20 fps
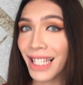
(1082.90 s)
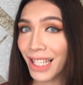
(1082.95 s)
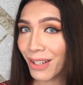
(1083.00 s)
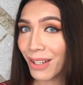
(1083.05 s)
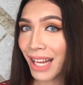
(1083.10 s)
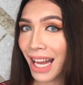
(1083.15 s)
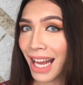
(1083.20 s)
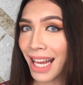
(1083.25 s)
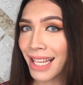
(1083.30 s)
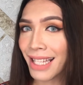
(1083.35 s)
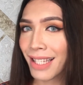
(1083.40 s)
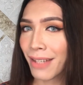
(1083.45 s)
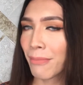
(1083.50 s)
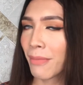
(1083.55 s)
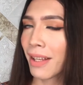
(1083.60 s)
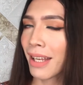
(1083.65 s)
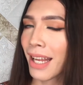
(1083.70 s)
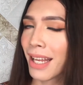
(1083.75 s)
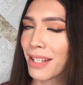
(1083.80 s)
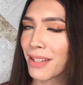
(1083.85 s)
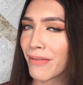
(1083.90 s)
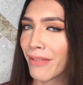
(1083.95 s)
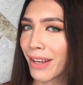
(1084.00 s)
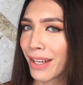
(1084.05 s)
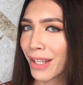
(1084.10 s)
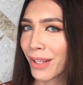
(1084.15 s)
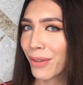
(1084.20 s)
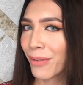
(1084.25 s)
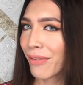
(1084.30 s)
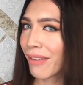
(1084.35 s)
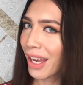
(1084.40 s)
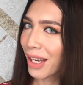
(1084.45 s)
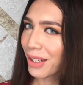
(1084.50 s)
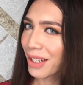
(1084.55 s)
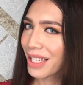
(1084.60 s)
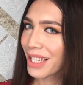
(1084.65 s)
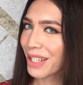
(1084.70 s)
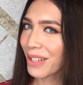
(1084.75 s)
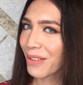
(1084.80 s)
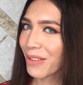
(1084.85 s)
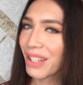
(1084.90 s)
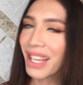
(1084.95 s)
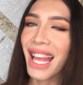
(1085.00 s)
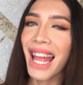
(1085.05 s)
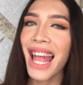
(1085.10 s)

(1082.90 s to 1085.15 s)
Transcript: you guys in my next video very soon.